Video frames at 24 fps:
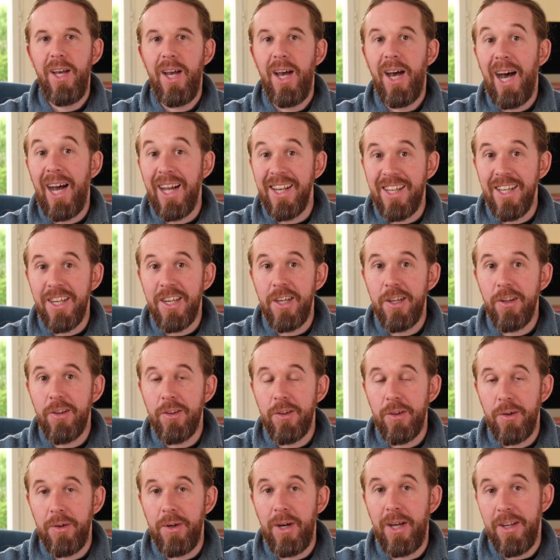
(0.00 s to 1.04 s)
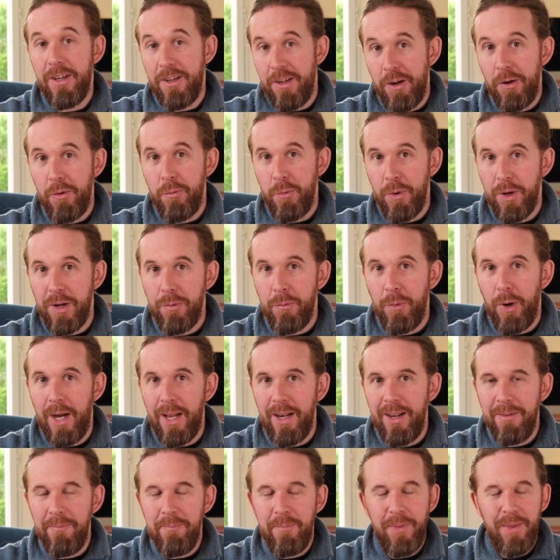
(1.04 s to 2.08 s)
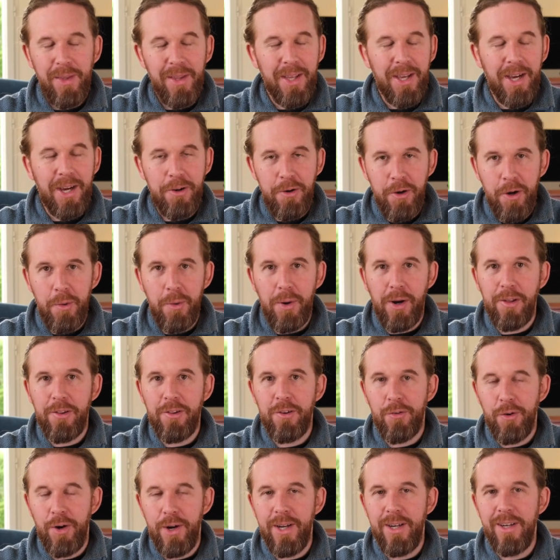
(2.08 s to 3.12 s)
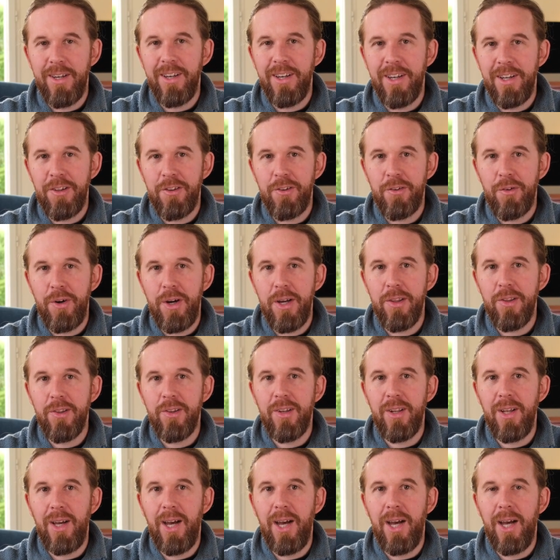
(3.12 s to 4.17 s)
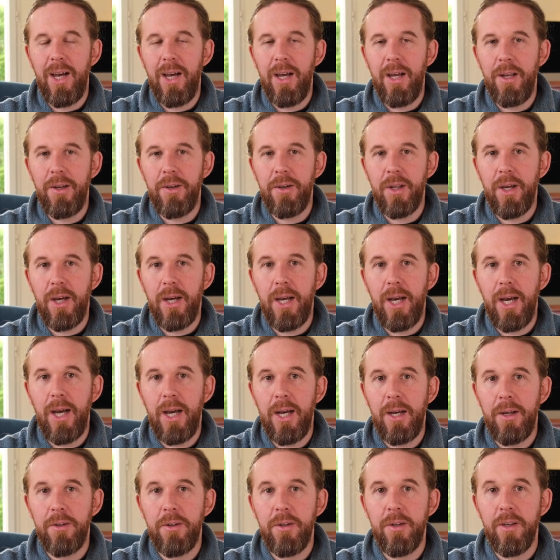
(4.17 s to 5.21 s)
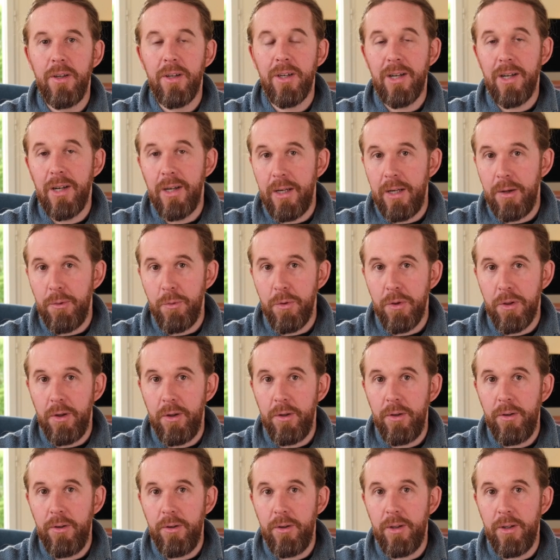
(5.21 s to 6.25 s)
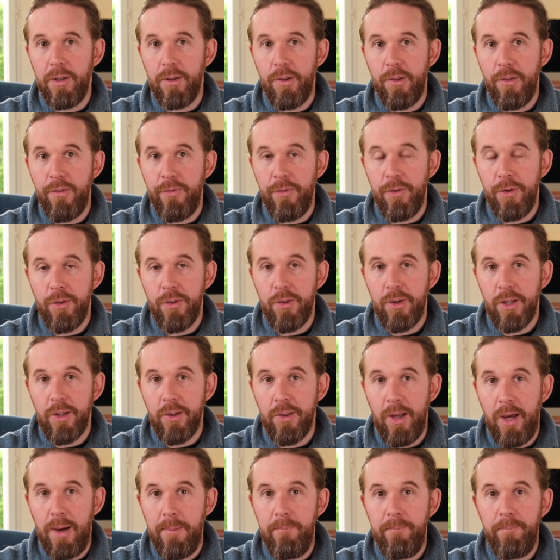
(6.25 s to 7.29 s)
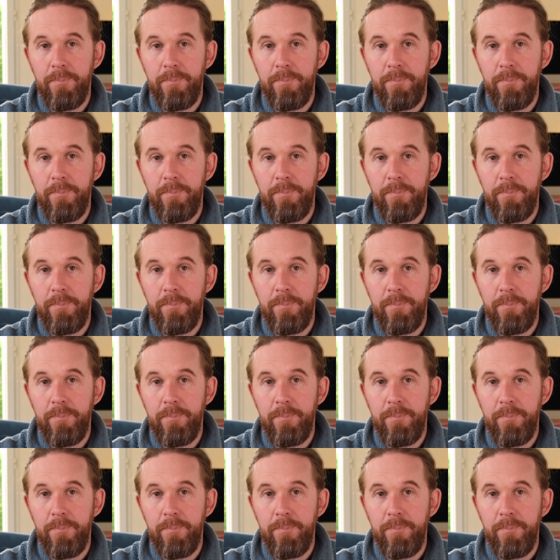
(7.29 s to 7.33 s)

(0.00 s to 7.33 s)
I did it, so I did it really well. I know I strained and I stressed, and I had a clear result in this first exam.